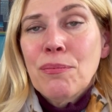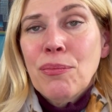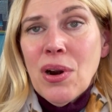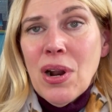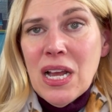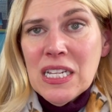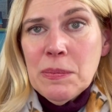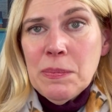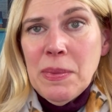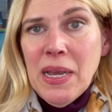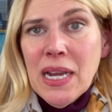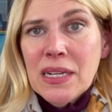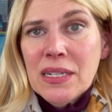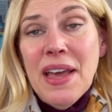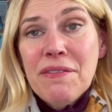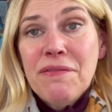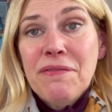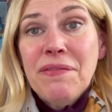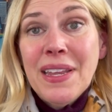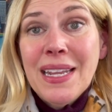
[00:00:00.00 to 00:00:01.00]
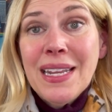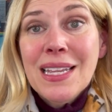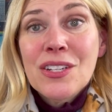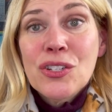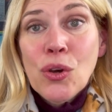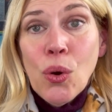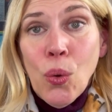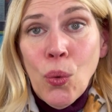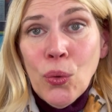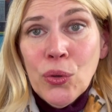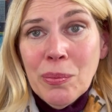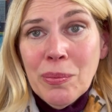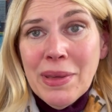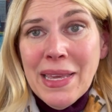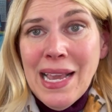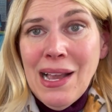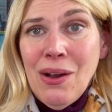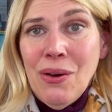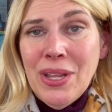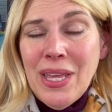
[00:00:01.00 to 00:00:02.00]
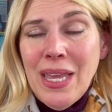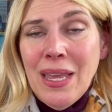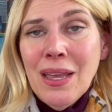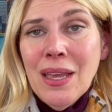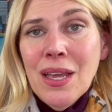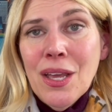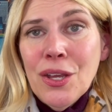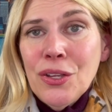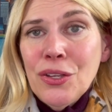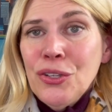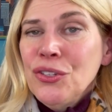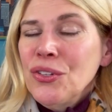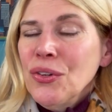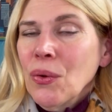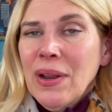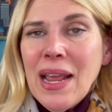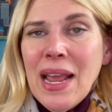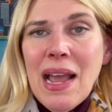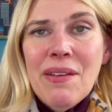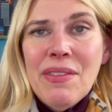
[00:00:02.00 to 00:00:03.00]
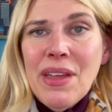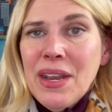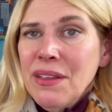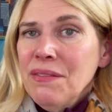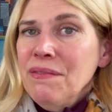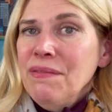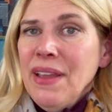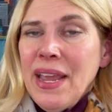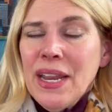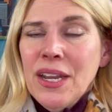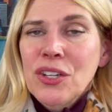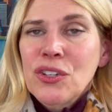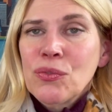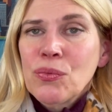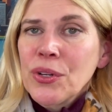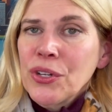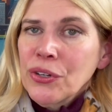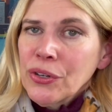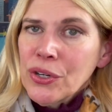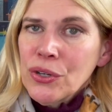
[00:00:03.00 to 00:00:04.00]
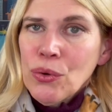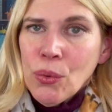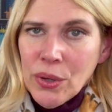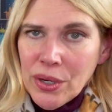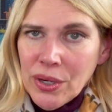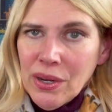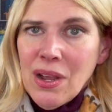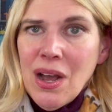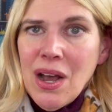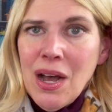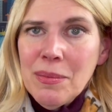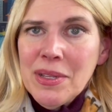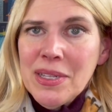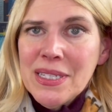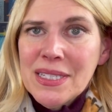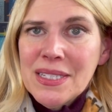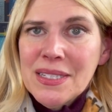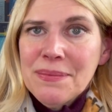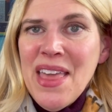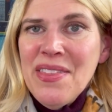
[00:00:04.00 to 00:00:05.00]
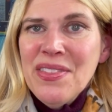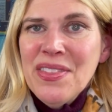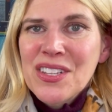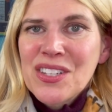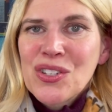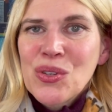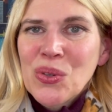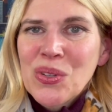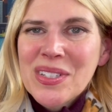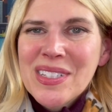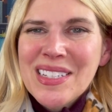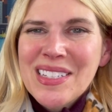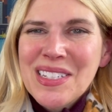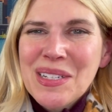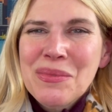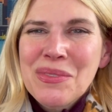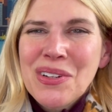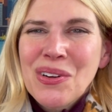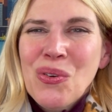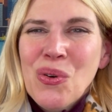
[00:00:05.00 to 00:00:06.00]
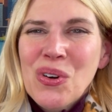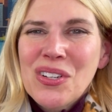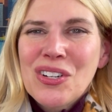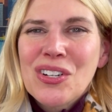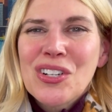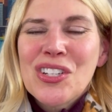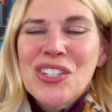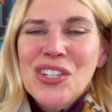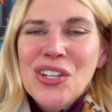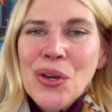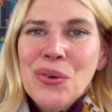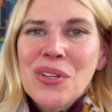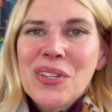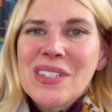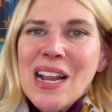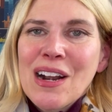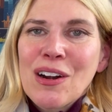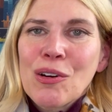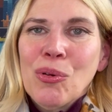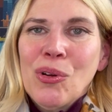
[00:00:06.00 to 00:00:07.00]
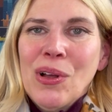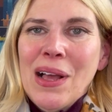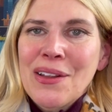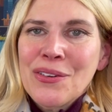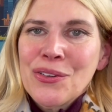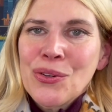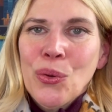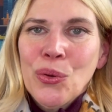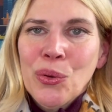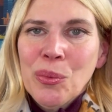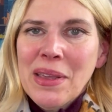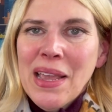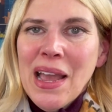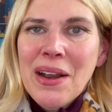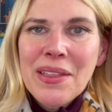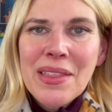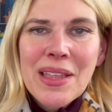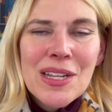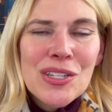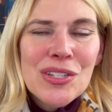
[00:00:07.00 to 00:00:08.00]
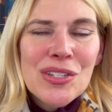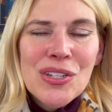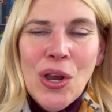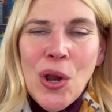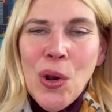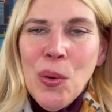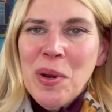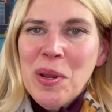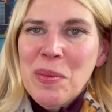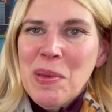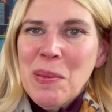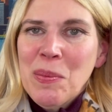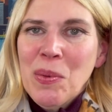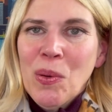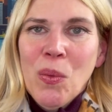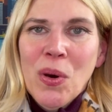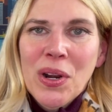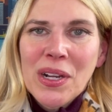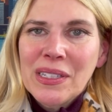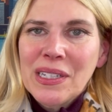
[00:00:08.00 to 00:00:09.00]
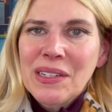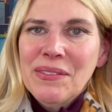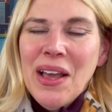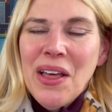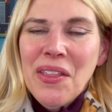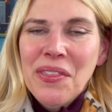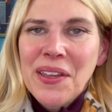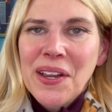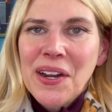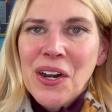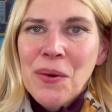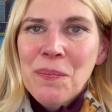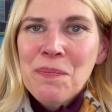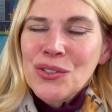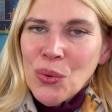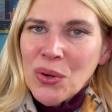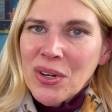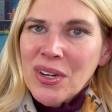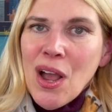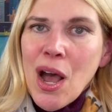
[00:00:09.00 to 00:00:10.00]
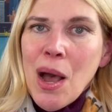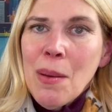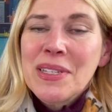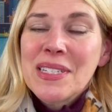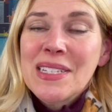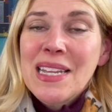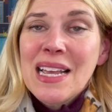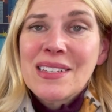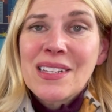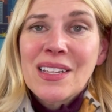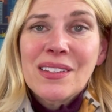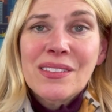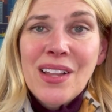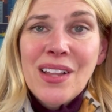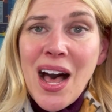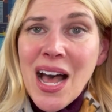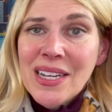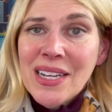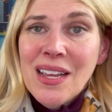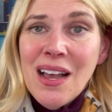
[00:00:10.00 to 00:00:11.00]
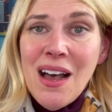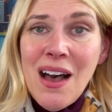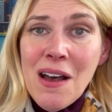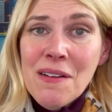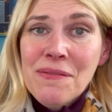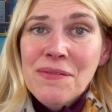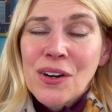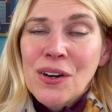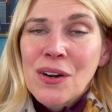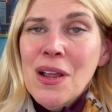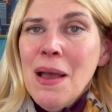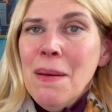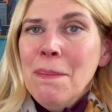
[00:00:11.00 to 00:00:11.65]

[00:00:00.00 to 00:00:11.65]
Prospect that feed into Oldham County, you don't have that advantage when you're in Norton Commons. And the school systems, of course, are so desirable out in Oldham County that so many people want to live out there. Norton Commons has a lot to offer,